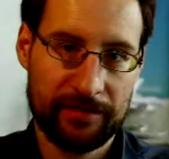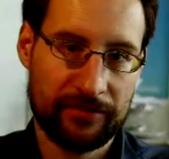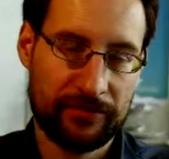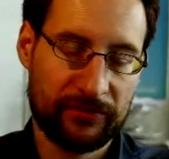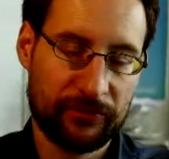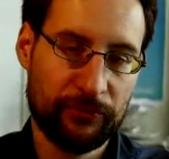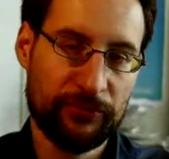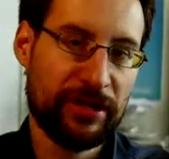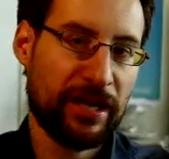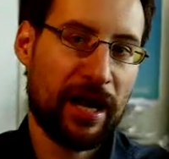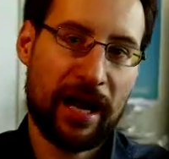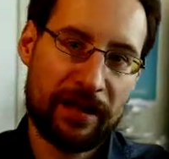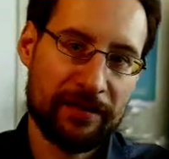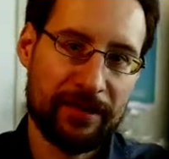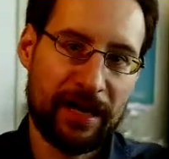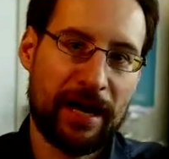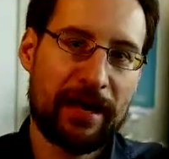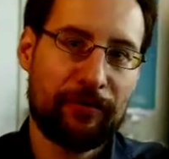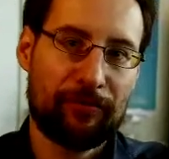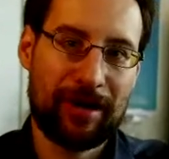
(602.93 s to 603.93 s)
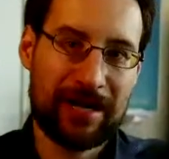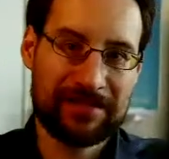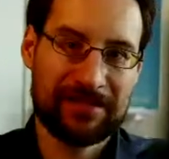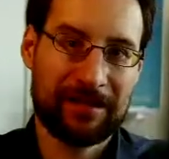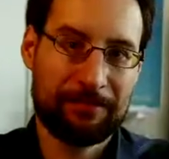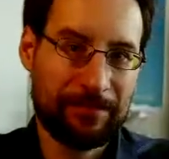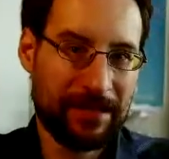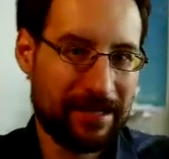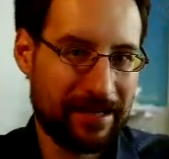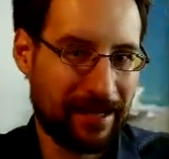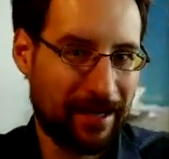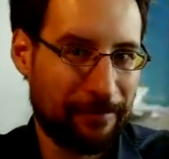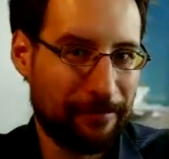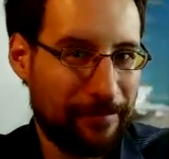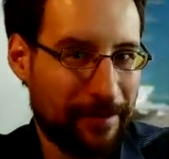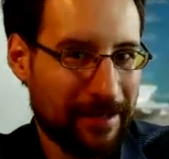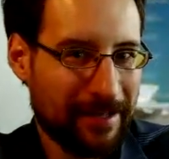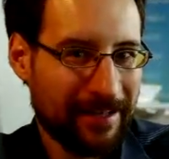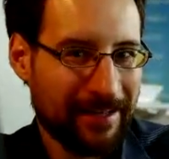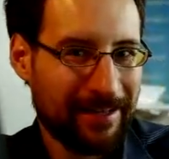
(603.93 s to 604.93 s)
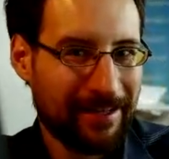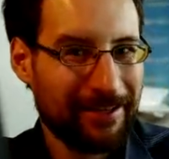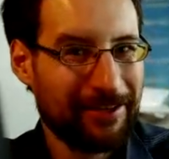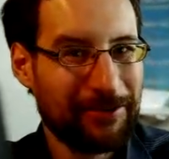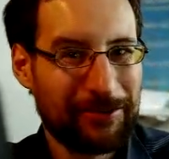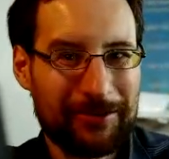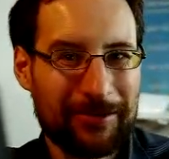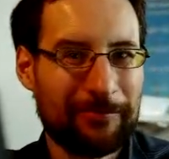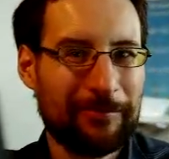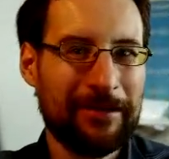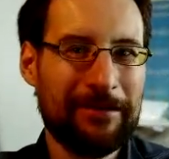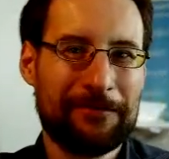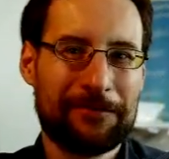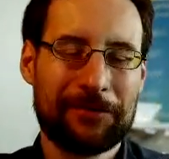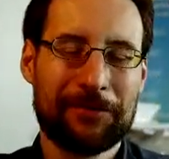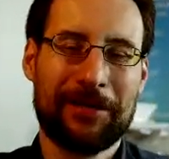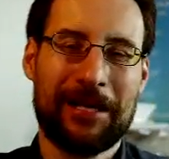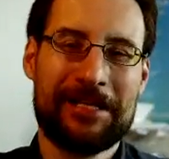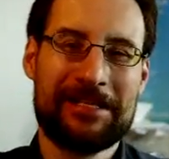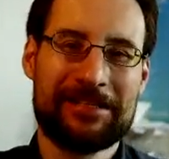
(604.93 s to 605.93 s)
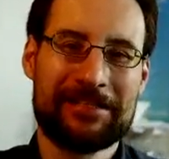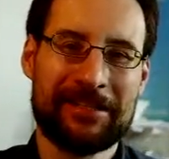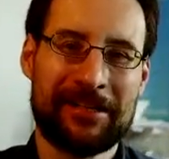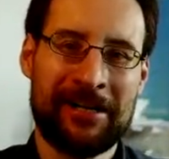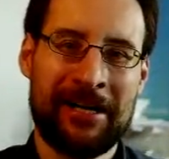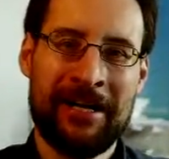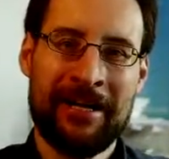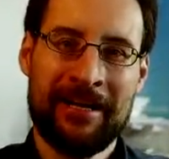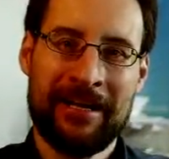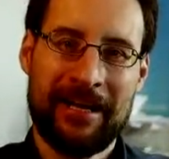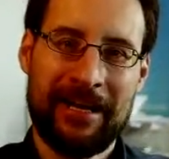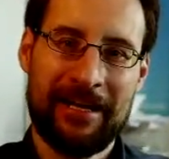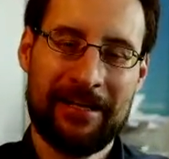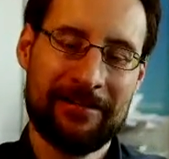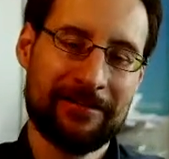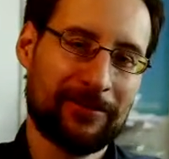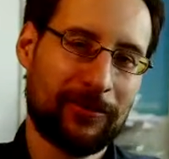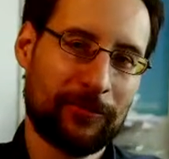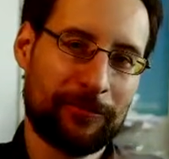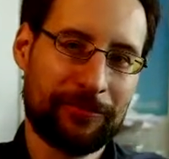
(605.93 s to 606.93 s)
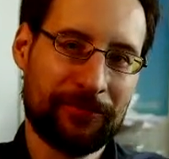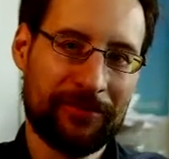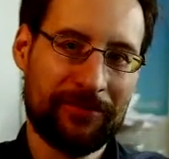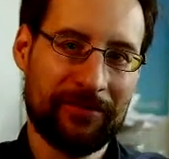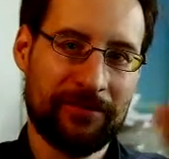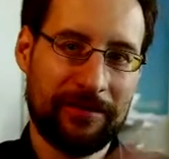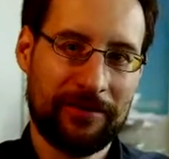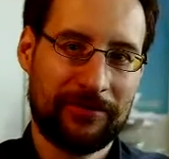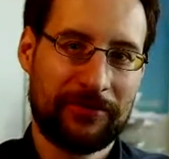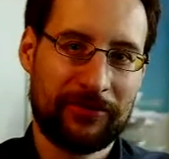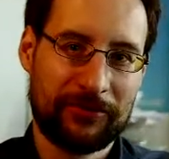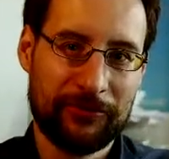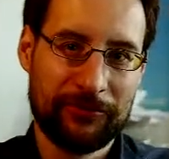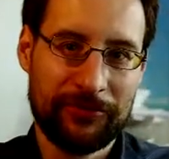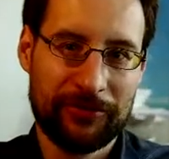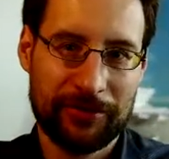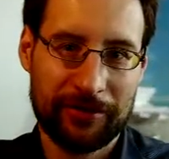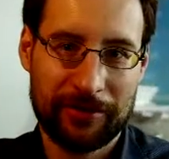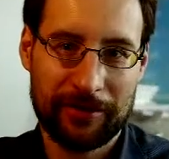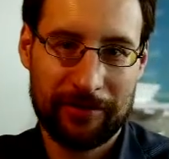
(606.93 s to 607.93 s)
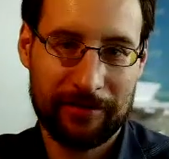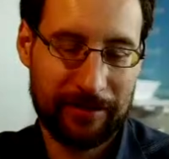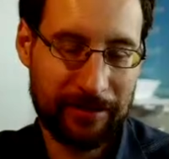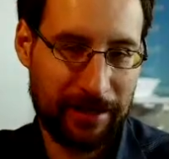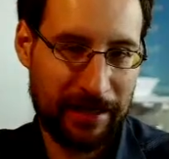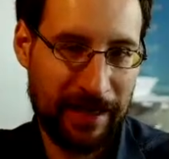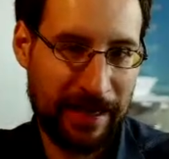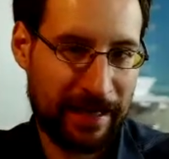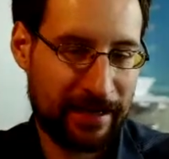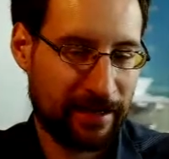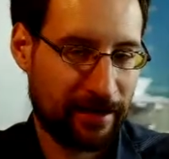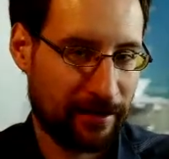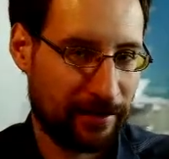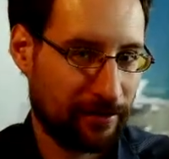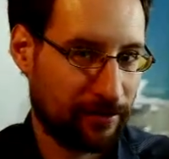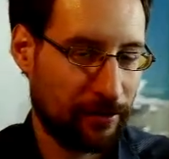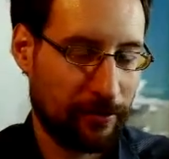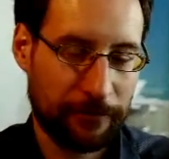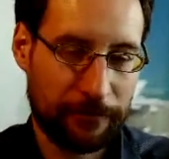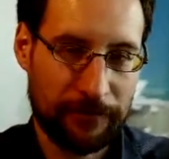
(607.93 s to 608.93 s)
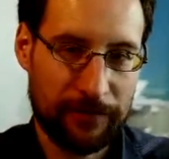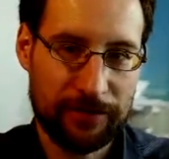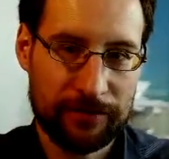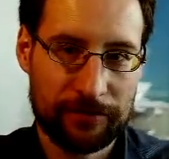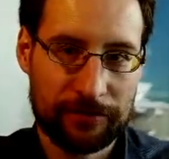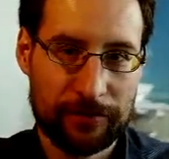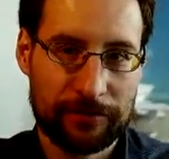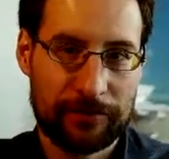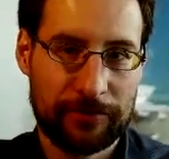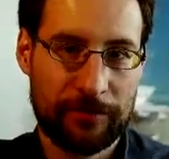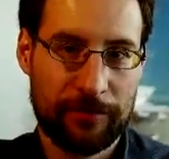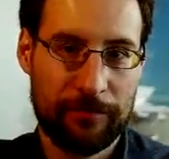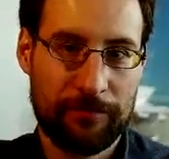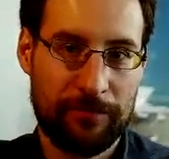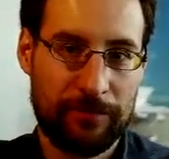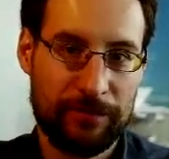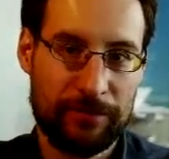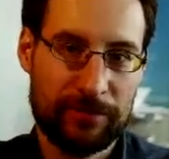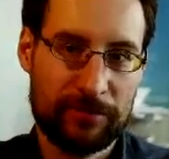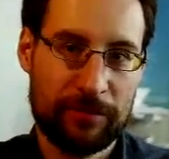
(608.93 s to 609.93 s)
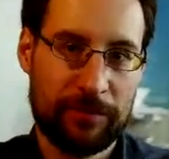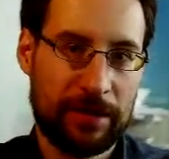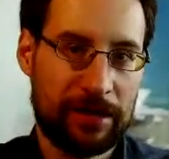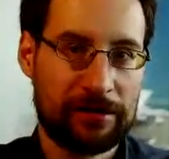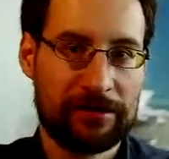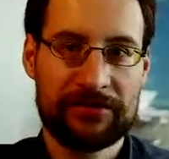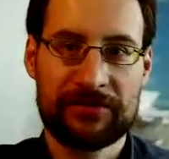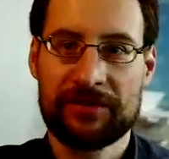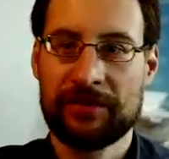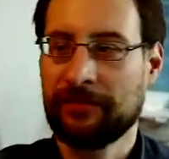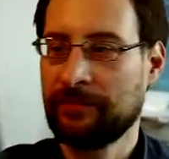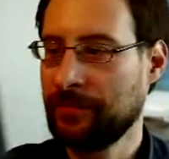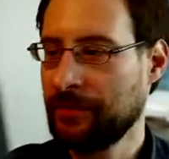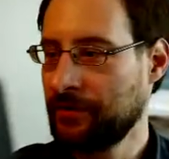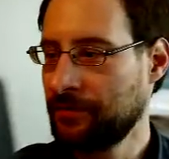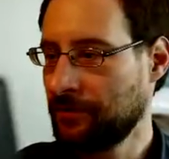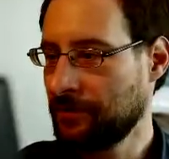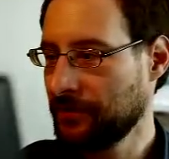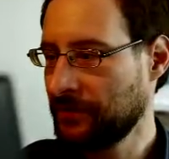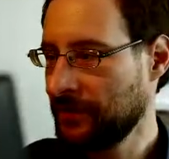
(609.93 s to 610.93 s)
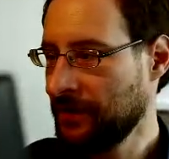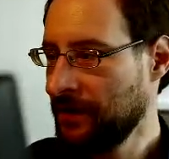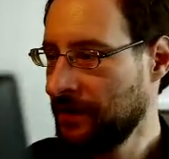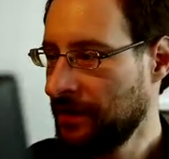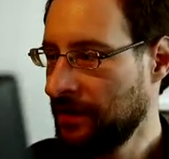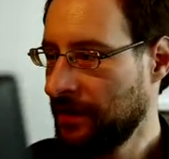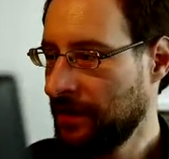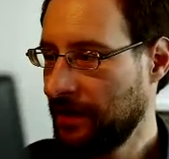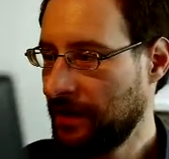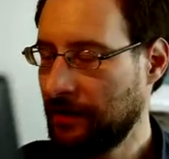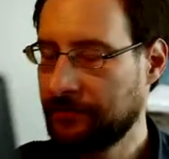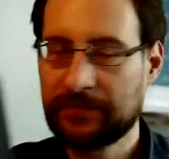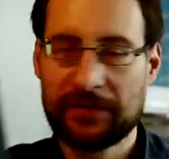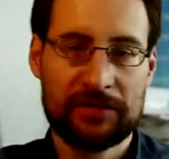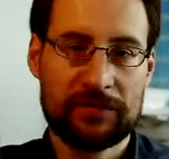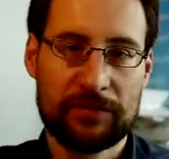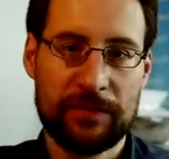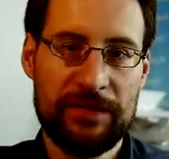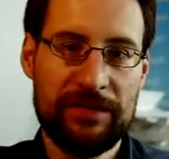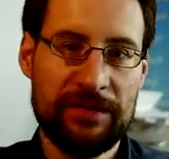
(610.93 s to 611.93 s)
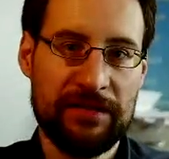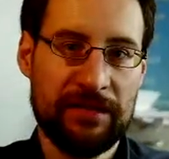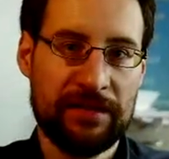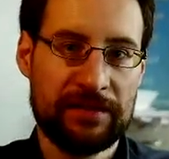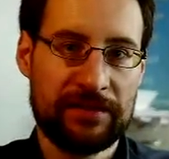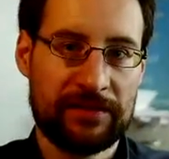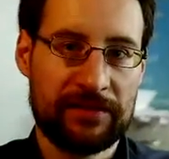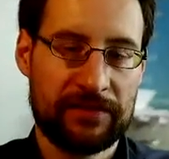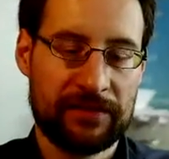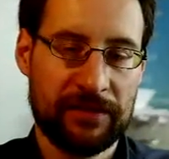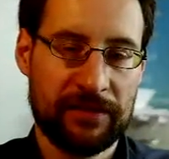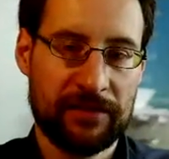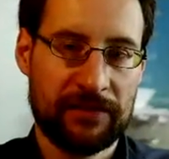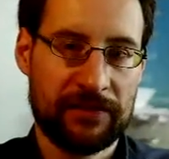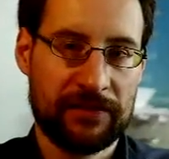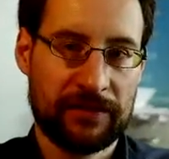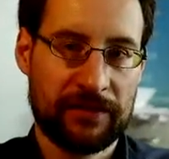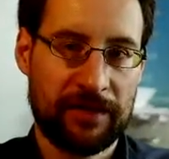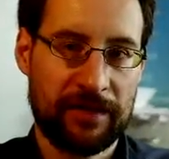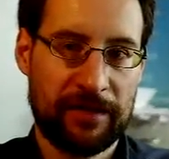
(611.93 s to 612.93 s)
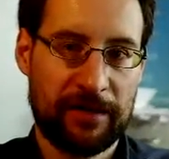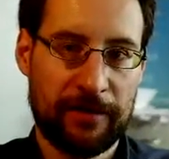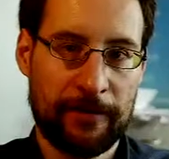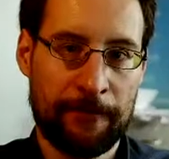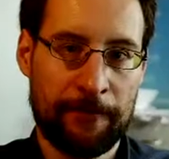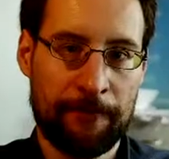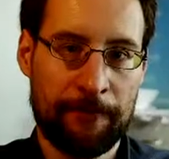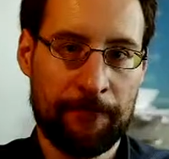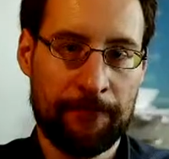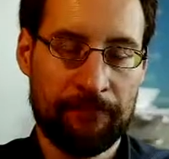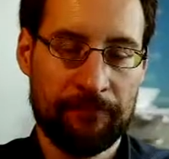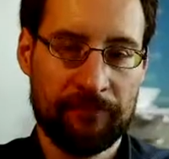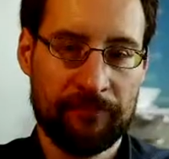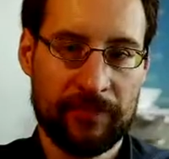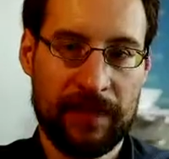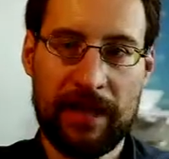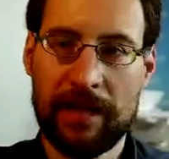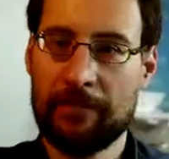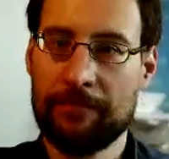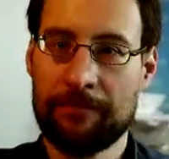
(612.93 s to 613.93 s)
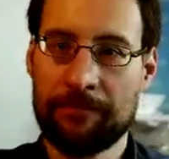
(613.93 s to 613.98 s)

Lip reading: soon, yeah, I rather become YouTube influencer and open soon hacker coffee or beach bar stuff, because after 20 years, this, yeah,